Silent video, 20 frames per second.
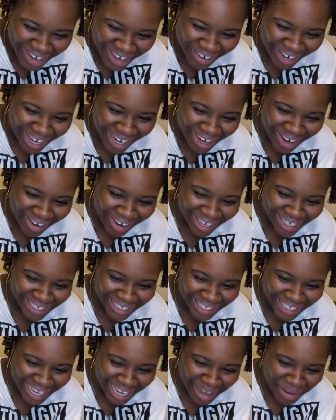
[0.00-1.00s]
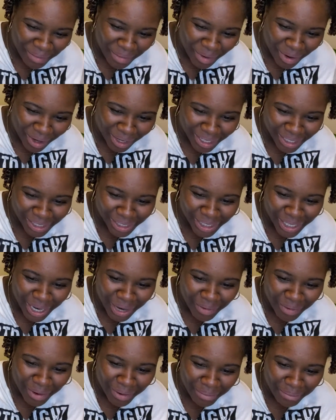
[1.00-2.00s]
Queen Heart said, "More
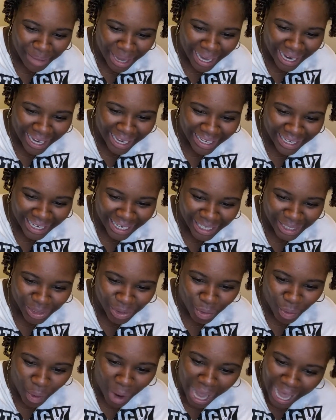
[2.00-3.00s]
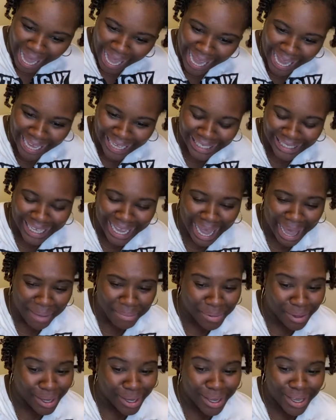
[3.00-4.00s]
concerned with making these wings
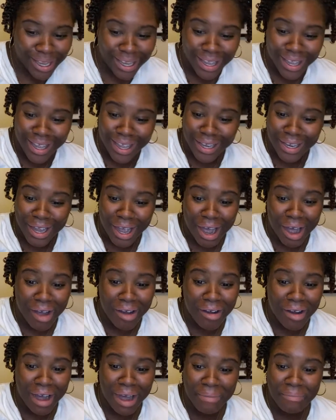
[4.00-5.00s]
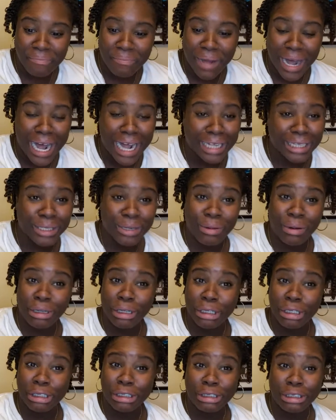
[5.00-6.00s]
happen." Y'all, I, I throw a
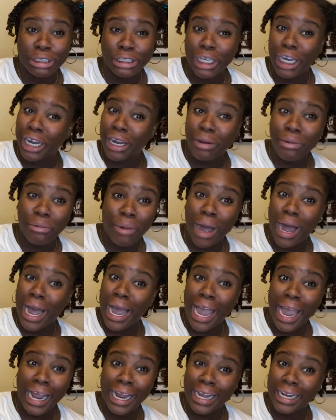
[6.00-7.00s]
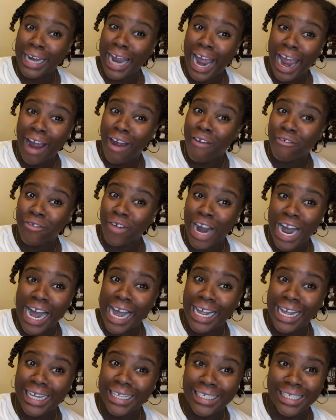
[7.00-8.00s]
little chicken wing in the air fryer
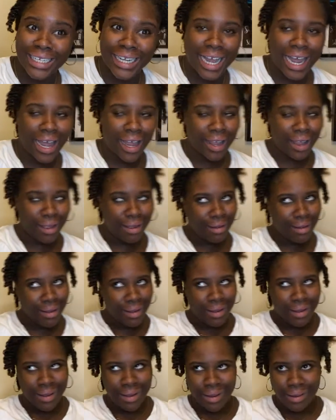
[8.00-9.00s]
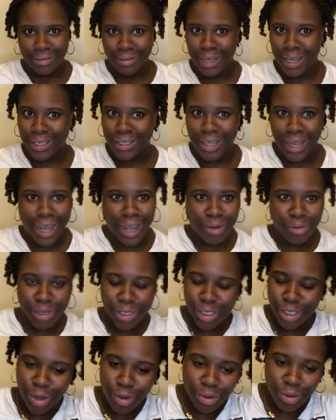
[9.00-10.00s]
yesterday. That thing was
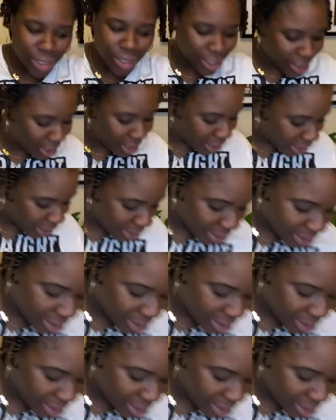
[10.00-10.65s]
so good.